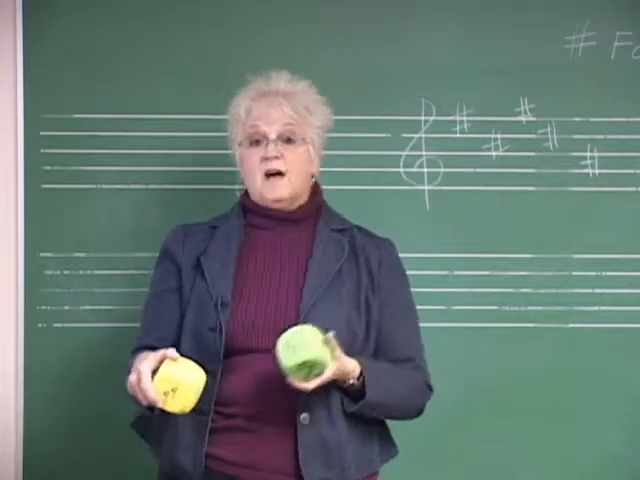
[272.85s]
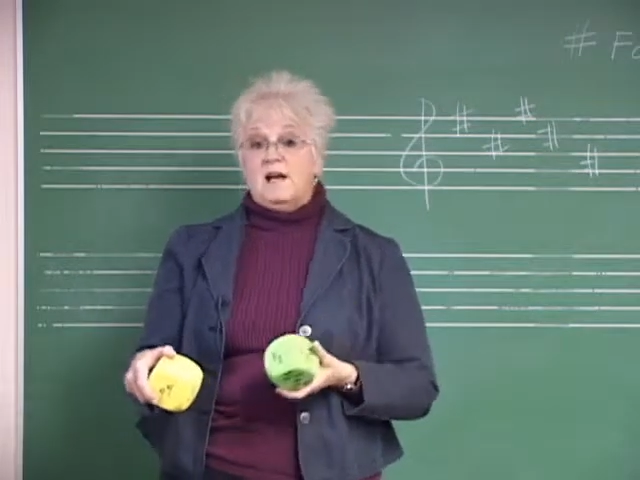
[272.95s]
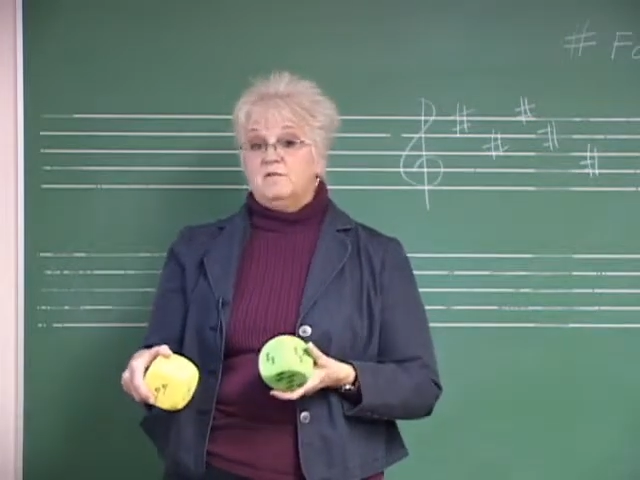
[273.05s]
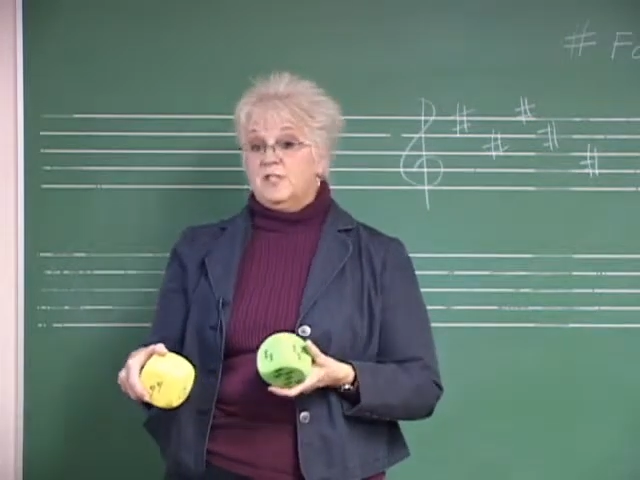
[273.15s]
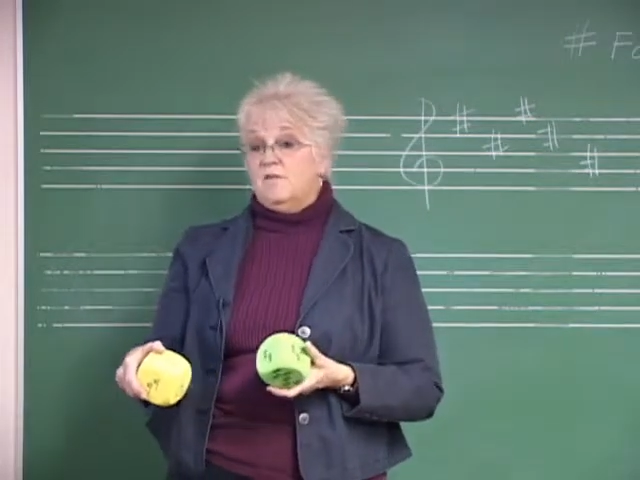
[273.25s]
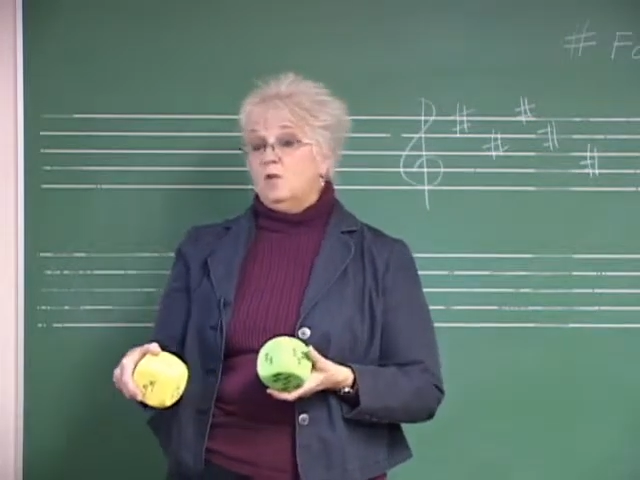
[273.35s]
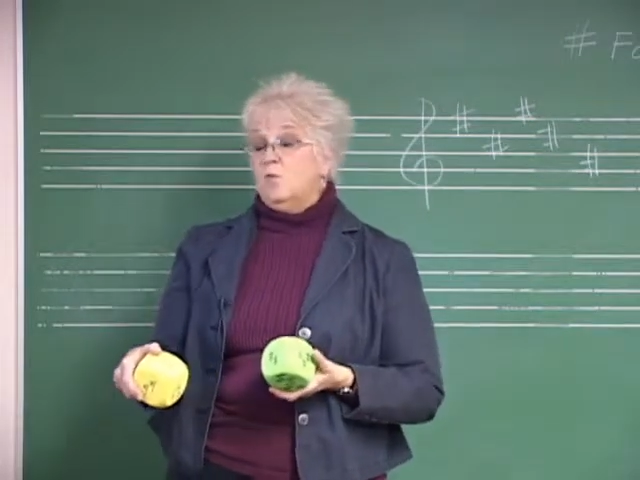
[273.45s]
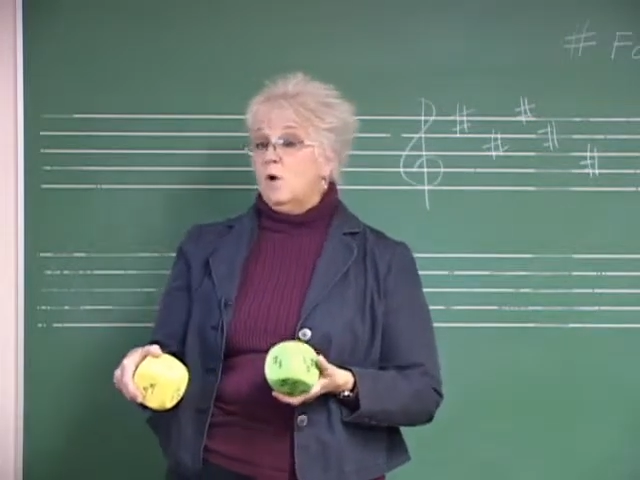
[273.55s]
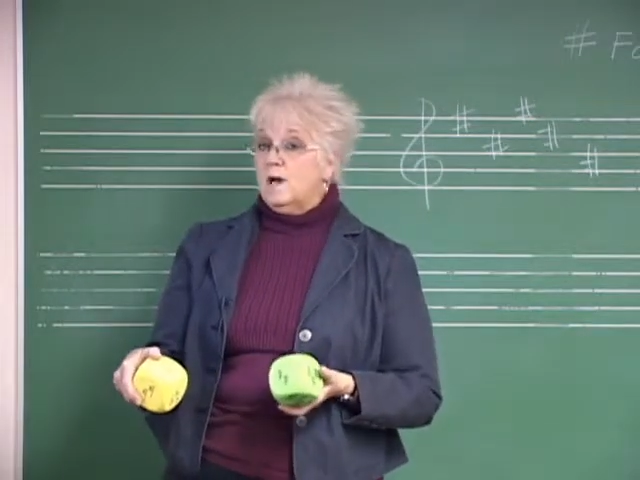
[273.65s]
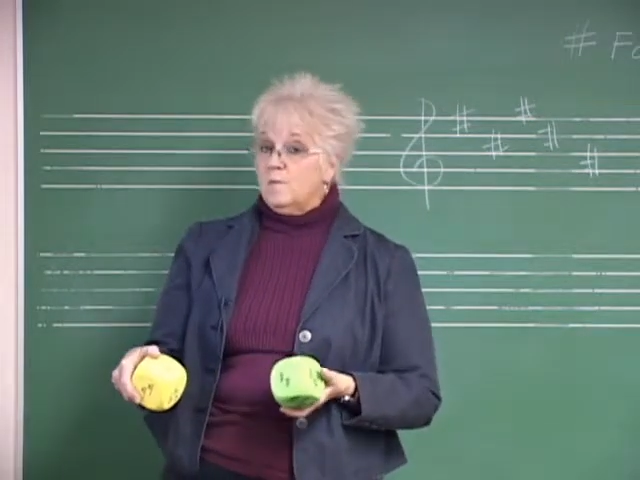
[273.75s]
5,
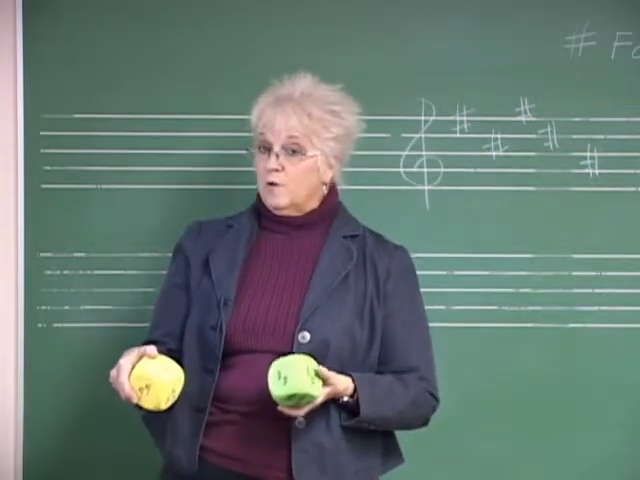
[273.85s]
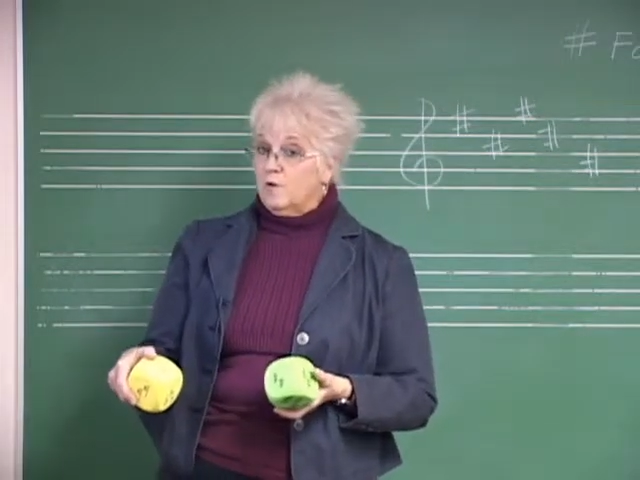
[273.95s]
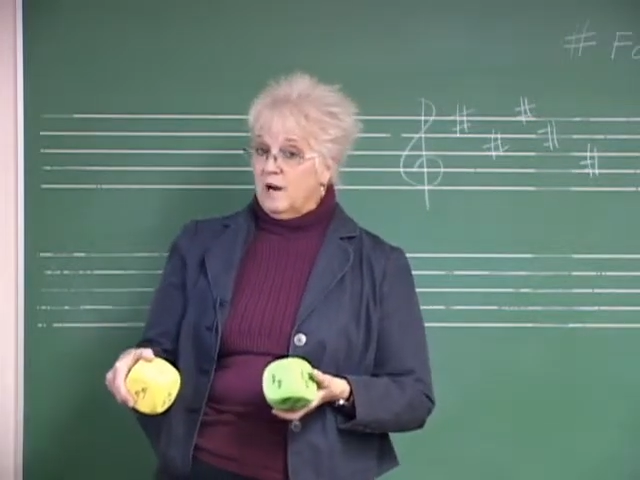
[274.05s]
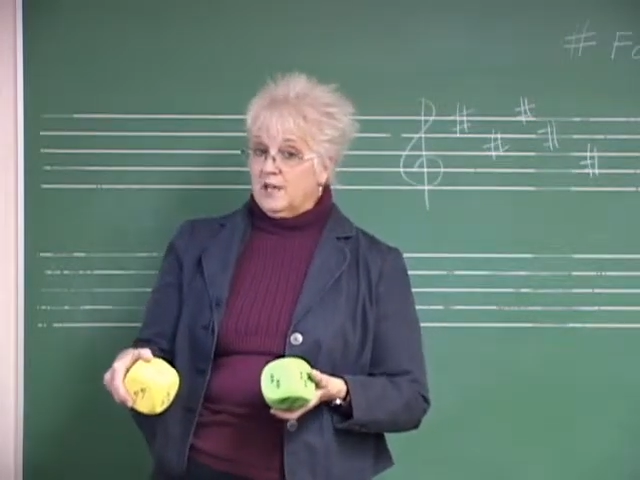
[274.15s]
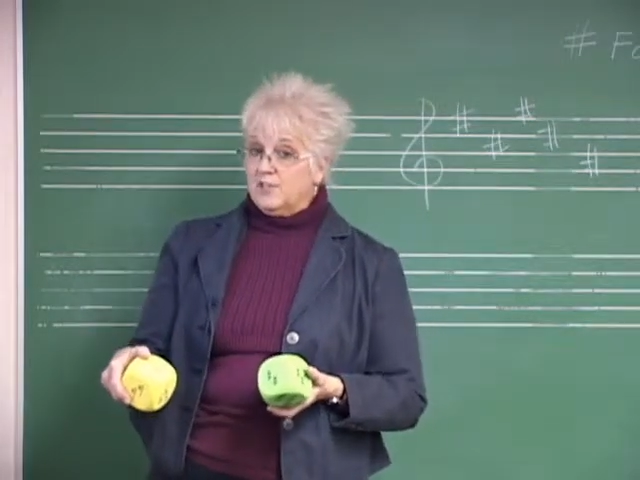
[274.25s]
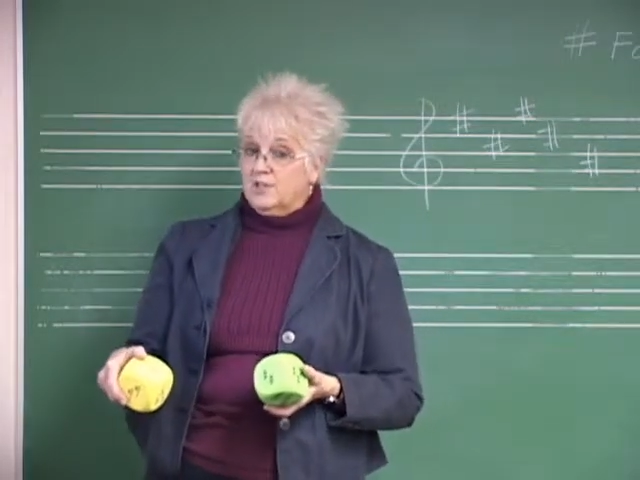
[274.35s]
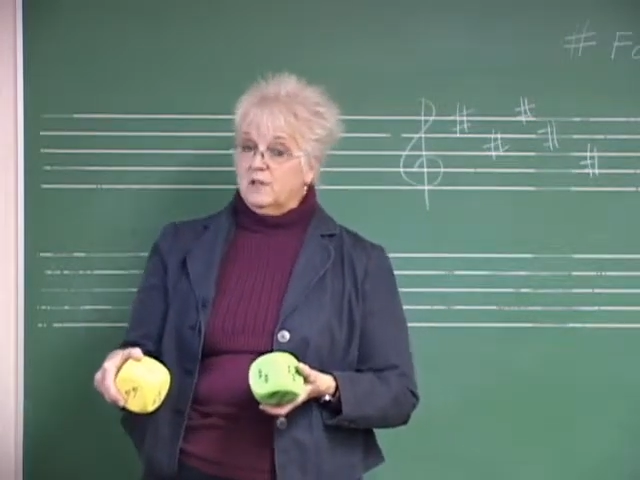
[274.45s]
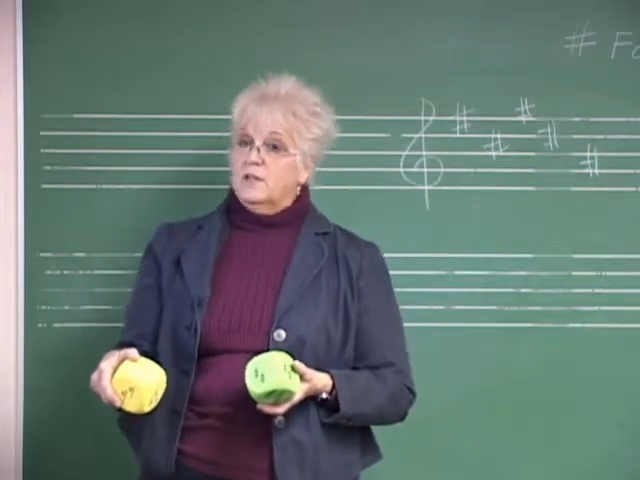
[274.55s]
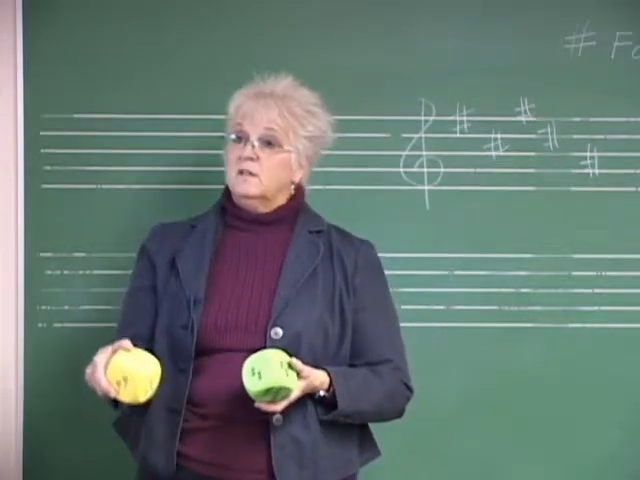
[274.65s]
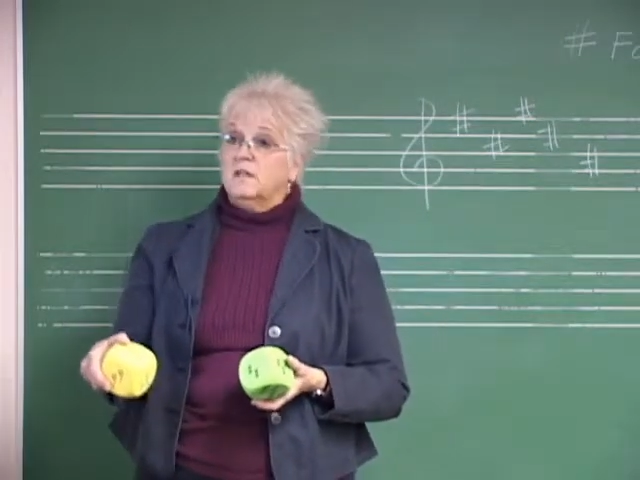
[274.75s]
7, 1 progression.